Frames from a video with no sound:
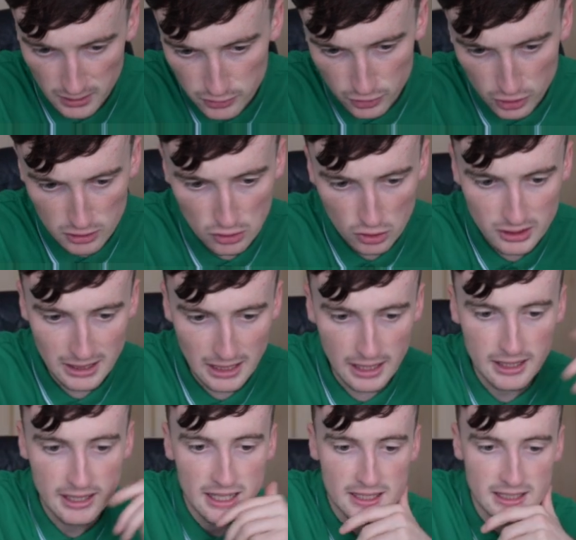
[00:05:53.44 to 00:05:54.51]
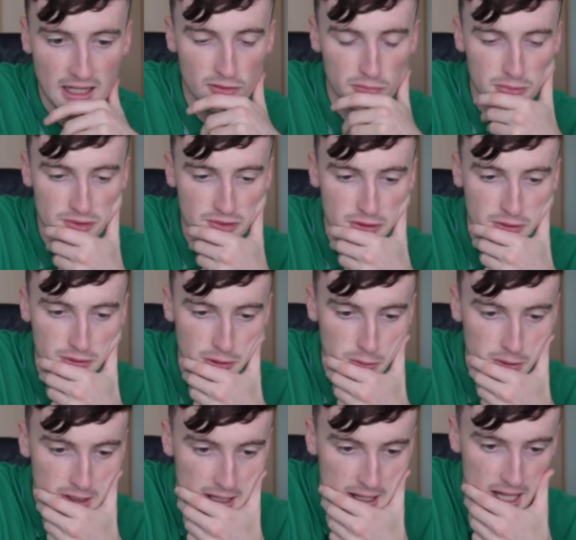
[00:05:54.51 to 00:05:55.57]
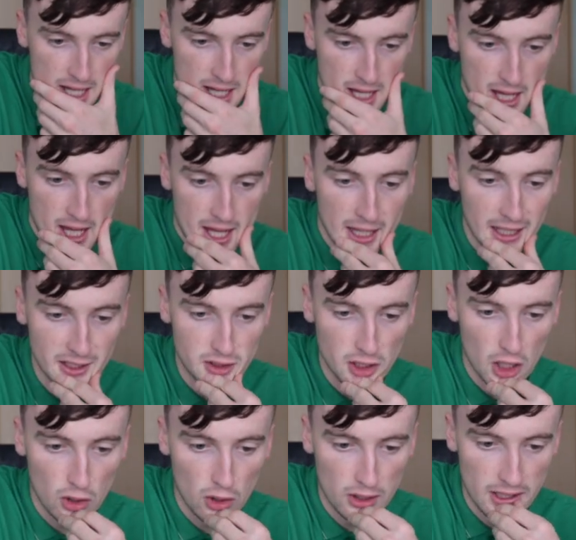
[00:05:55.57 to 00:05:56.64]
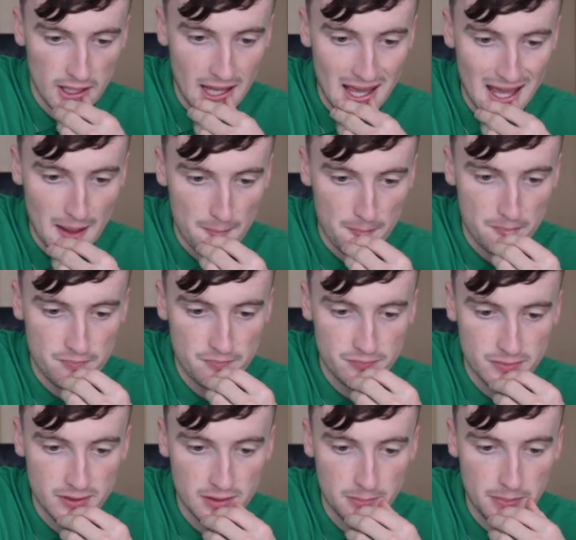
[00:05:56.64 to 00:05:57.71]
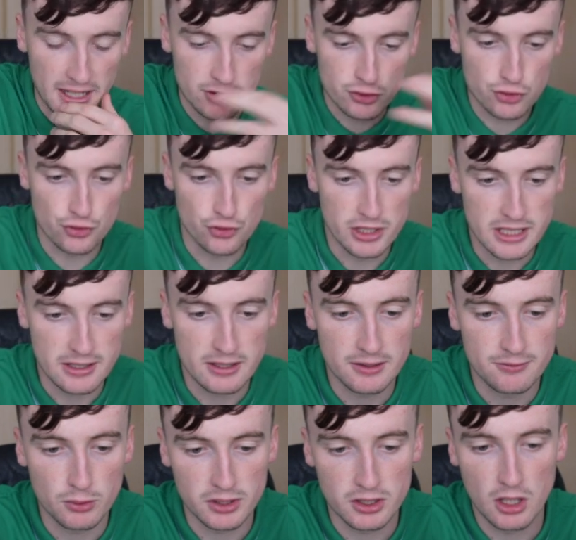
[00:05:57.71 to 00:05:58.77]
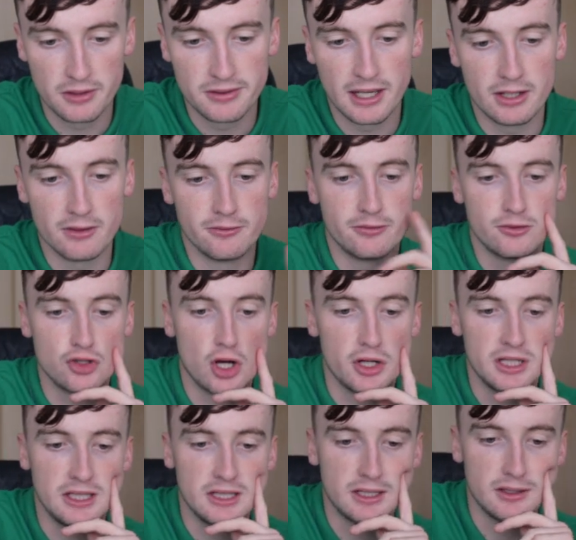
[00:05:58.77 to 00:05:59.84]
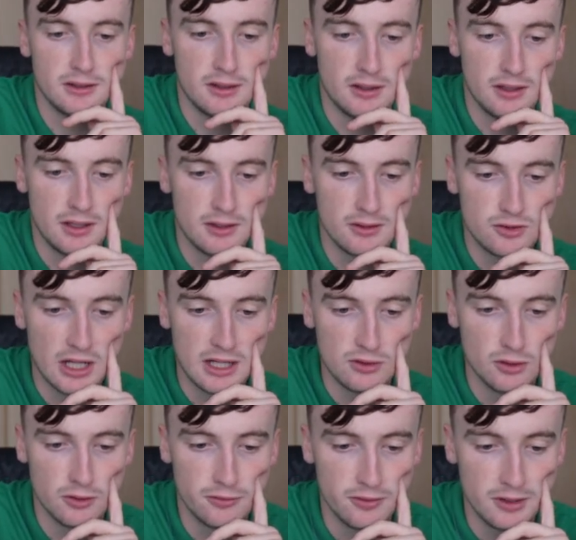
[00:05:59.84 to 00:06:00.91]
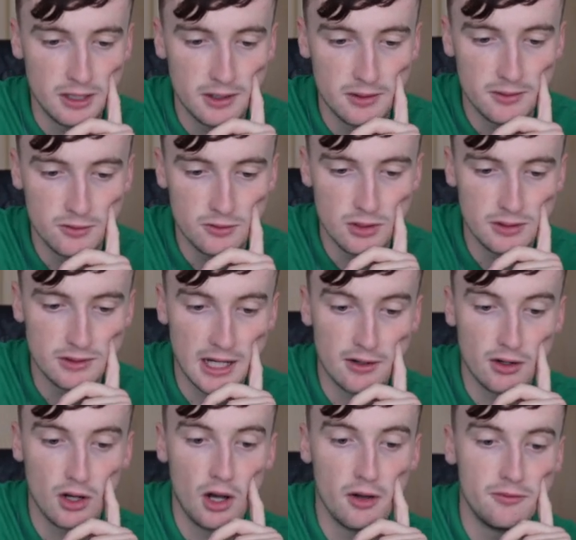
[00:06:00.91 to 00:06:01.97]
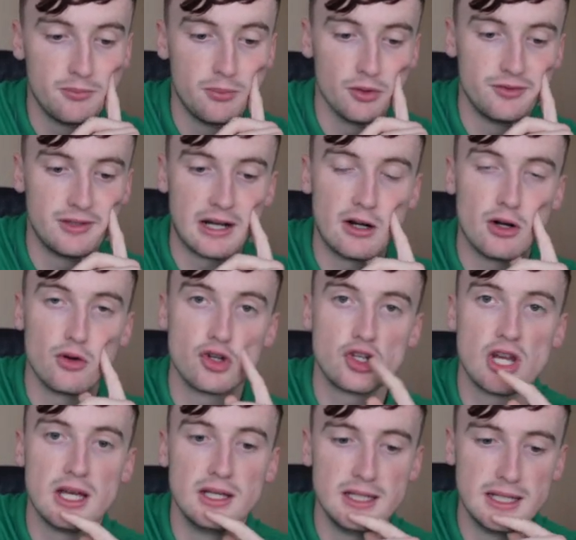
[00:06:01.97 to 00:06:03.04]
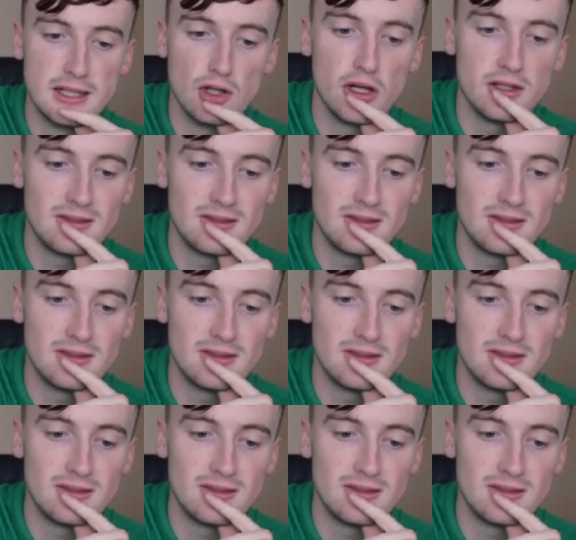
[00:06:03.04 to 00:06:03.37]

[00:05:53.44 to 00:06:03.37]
you're going to looking at Gavin Bazunu in goal, back three, if you want to call it that, of John Egan, Shane Duffy, I've put Dara O'Shea in. I